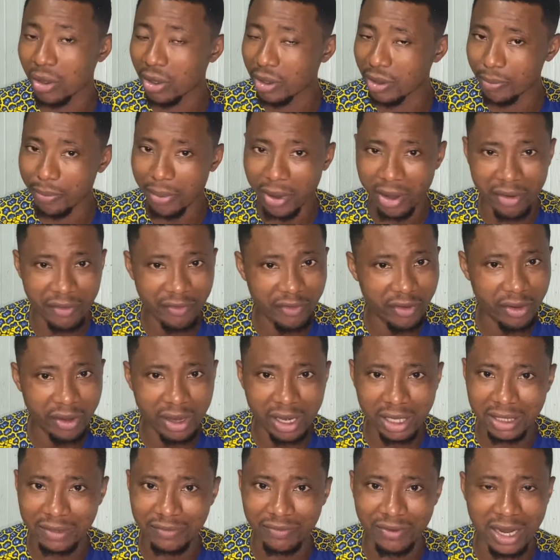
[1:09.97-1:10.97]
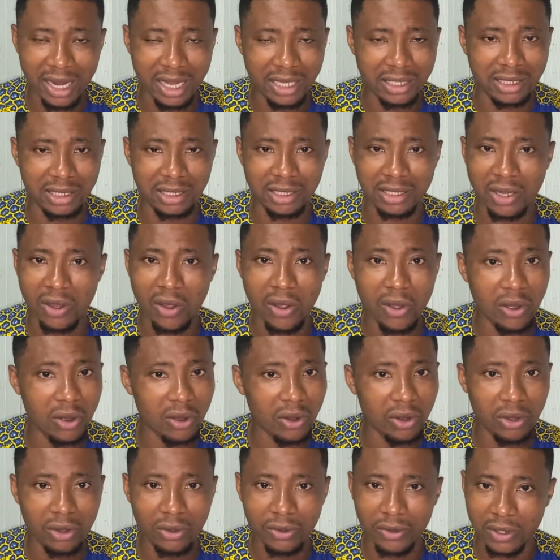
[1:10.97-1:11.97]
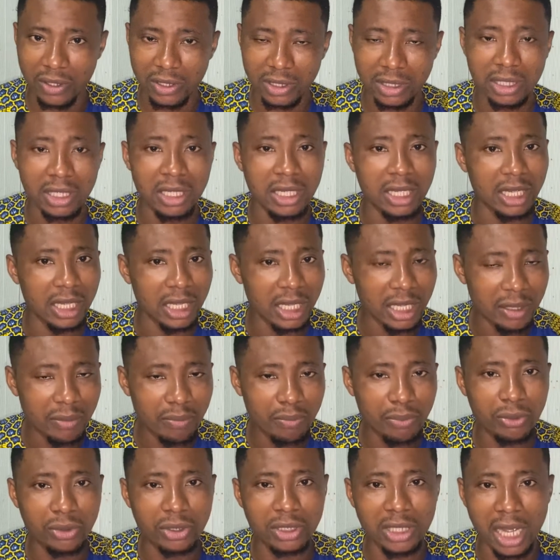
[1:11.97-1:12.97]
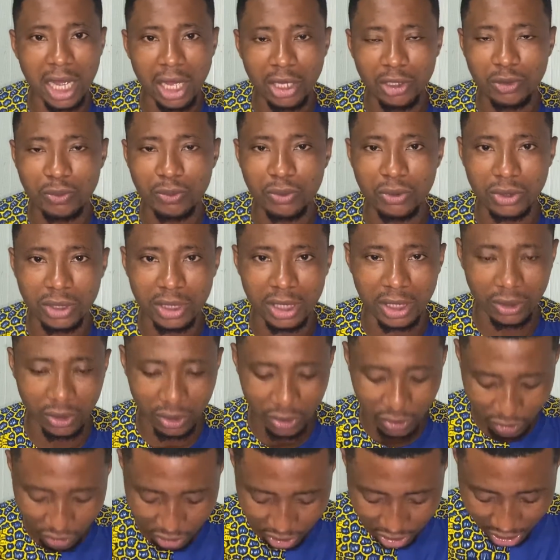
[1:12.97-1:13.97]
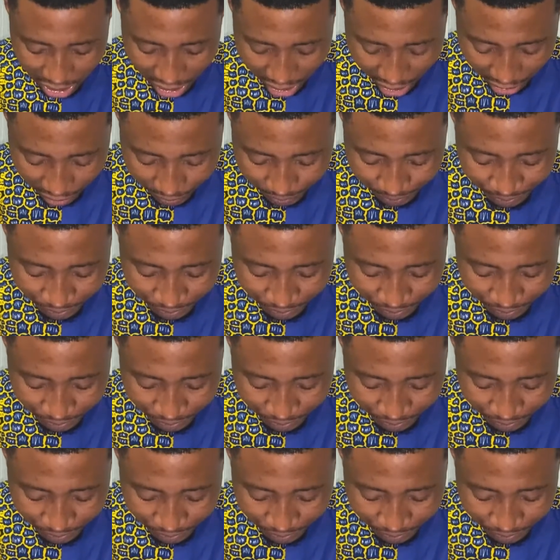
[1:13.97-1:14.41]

Peripheral devices, all this input, output, and all those are